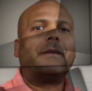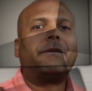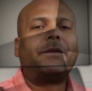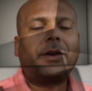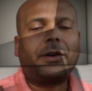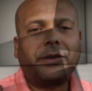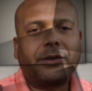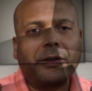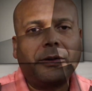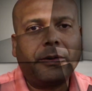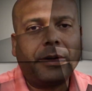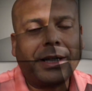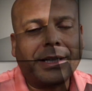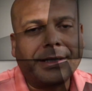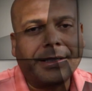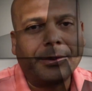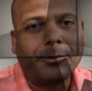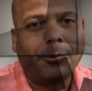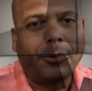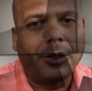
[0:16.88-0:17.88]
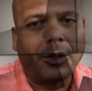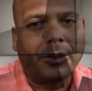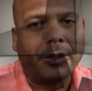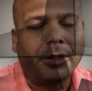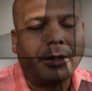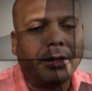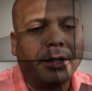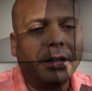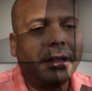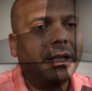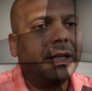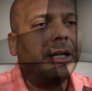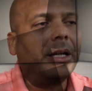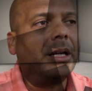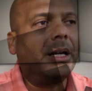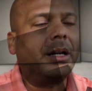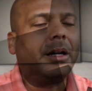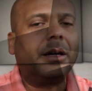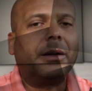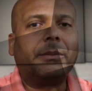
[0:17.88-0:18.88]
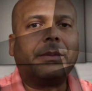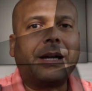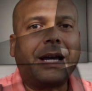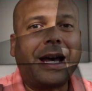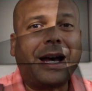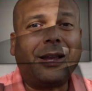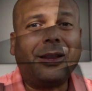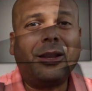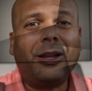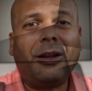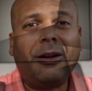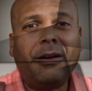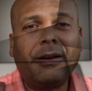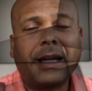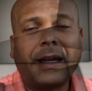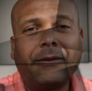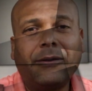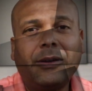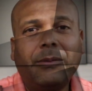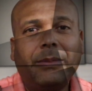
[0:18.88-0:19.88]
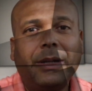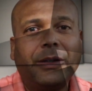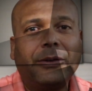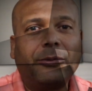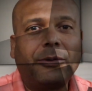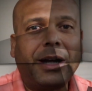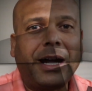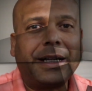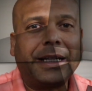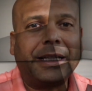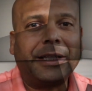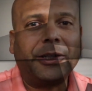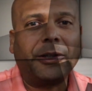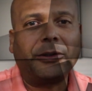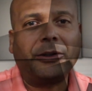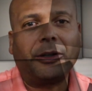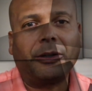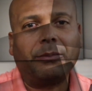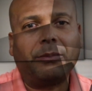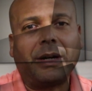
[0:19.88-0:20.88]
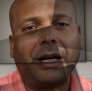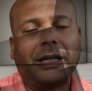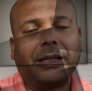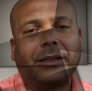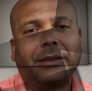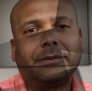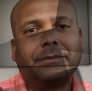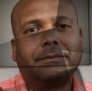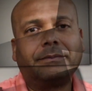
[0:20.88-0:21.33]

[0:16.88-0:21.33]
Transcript: First question, Walker. Um, how long have you been riding your dirt bike?